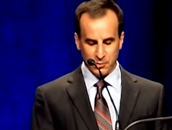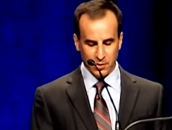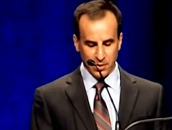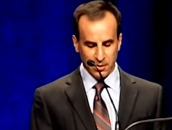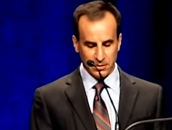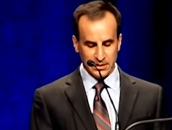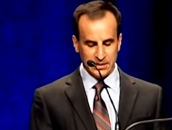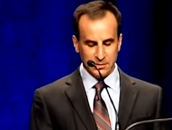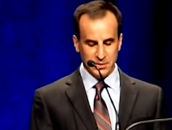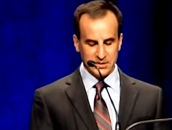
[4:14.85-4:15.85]
and we're currently
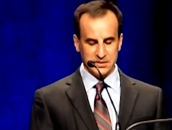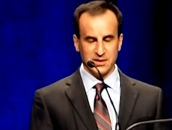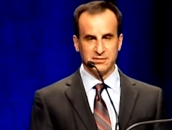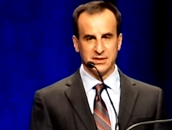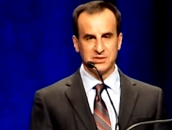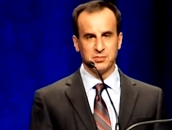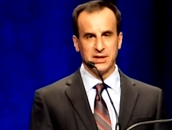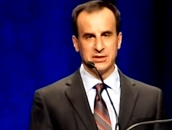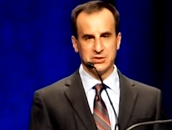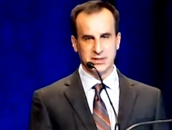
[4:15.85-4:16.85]
in the midst of an
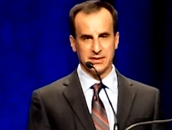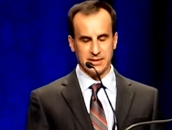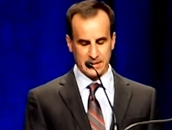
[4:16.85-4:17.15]
expansion